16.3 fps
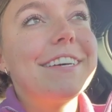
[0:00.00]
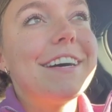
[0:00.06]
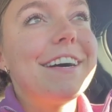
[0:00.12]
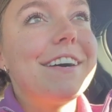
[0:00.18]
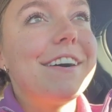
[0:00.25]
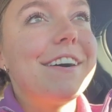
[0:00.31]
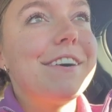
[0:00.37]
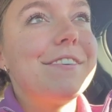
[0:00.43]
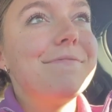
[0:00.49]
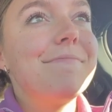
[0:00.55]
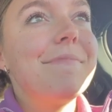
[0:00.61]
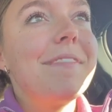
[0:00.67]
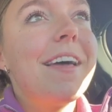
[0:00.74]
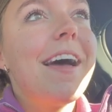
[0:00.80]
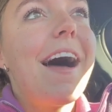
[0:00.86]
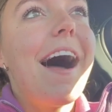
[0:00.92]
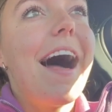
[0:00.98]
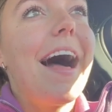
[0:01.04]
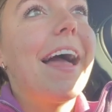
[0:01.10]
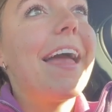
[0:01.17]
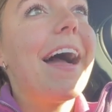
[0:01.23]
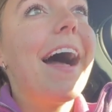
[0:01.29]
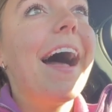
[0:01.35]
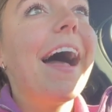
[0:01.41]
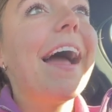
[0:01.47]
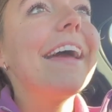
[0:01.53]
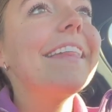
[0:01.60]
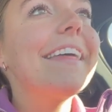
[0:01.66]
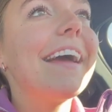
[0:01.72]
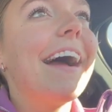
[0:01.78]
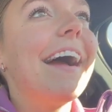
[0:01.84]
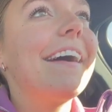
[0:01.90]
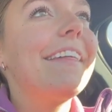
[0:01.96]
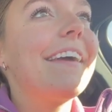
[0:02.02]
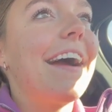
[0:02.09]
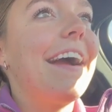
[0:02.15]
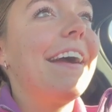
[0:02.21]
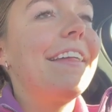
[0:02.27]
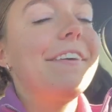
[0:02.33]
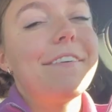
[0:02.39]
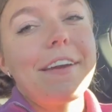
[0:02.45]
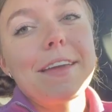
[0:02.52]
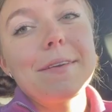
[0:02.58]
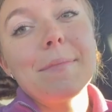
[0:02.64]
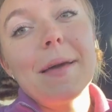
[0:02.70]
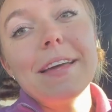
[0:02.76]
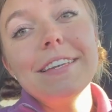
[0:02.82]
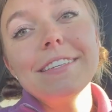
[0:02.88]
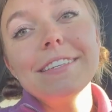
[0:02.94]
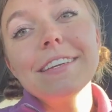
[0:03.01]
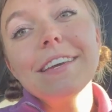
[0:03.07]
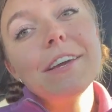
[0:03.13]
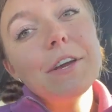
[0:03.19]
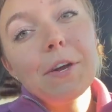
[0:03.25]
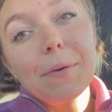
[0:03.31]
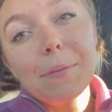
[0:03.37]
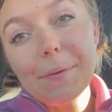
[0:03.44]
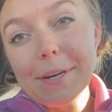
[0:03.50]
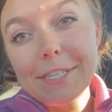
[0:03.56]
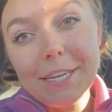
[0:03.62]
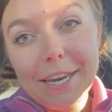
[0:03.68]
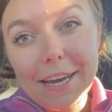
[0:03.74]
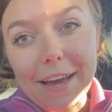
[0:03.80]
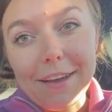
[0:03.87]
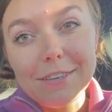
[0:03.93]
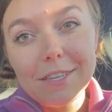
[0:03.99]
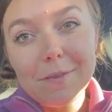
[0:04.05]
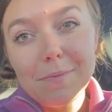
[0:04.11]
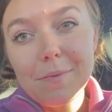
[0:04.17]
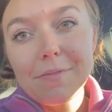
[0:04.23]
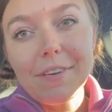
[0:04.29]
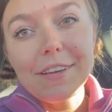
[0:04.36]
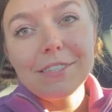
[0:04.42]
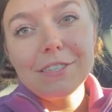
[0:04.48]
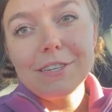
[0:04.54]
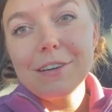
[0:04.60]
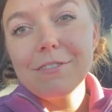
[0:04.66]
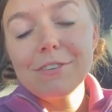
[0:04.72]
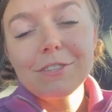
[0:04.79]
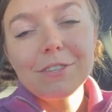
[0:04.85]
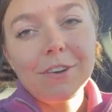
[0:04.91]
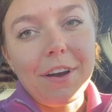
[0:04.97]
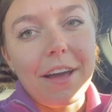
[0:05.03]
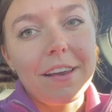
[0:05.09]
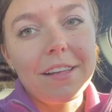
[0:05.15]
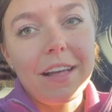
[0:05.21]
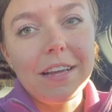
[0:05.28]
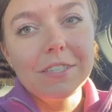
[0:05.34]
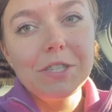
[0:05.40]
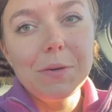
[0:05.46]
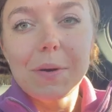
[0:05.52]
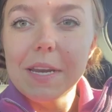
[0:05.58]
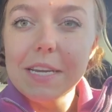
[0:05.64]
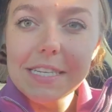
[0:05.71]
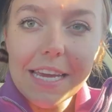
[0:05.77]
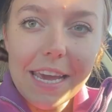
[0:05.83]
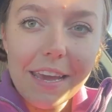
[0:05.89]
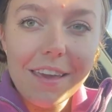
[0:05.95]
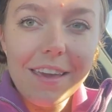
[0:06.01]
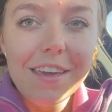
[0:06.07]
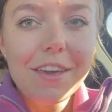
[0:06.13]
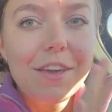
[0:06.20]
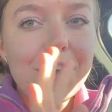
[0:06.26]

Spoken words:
I highly, highly, highly recommend reaching out to the professor if there's a grad class you want to take.